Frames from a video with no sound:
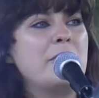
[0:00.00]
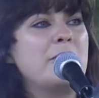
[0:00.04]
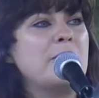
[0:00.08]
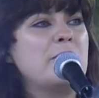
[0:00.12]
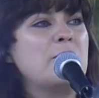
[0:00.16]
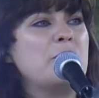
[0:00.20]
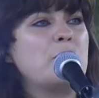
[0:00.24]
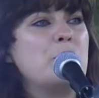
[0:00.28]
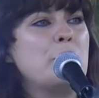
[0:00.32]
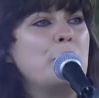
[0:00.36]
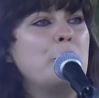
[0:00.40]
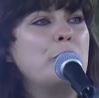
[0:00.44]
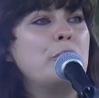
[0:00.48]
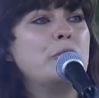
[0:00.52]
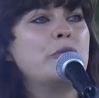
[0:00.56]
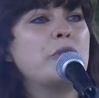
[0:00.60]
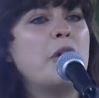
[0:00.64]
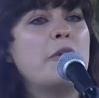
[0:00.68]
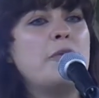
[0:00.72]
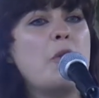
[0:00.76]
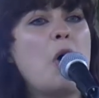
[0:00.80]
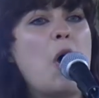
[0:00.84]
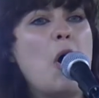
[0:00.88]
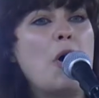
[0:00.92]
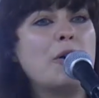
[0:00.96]
schools
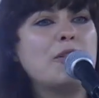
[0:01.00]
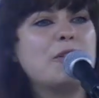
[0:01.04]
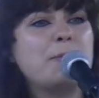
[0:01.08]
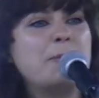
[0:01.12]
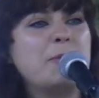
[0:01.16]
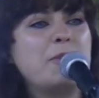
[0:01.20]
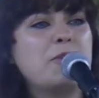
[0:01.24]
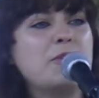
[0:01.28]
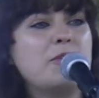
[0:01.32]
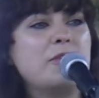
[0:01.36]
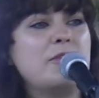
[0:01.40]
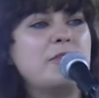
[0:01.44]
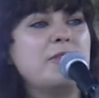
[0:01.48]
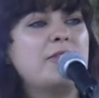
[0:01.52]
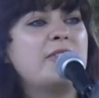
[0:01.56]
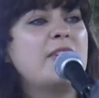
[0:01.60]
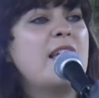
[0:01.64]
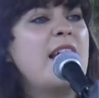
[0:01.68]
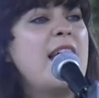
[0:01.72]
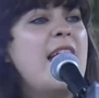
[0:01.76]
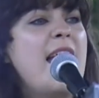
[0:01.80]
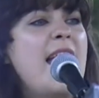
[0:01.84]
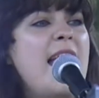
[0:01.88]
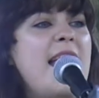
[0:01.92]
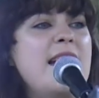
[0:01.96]
and the hospitals
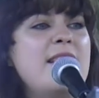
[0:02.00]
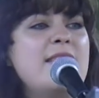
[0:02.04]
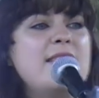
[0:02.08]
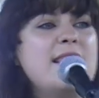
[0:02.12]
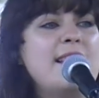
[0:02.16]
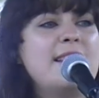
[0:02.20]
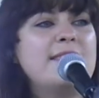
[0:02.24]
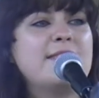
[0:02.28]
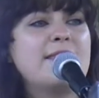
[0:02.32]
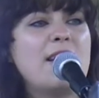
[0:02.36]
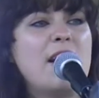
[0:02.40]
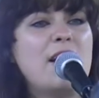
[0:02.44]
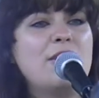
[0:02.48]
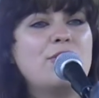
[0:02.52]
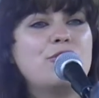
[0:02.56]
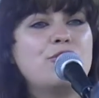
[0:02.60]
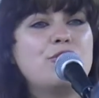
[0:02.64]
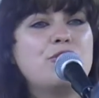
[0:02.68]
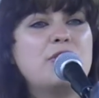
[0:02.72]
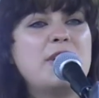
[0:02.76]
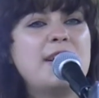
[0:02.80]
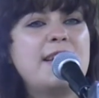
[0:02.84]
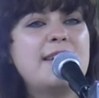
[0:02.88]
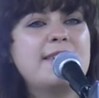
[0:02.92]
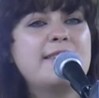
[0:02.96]
in these
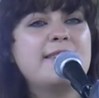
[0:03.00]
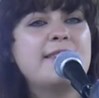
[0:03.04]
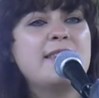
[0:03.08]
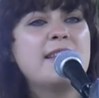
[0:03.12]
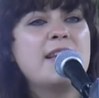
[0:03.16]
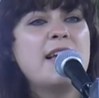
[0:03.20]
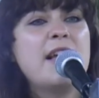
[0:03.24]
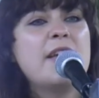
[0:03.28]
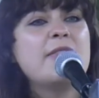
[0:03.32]
countries,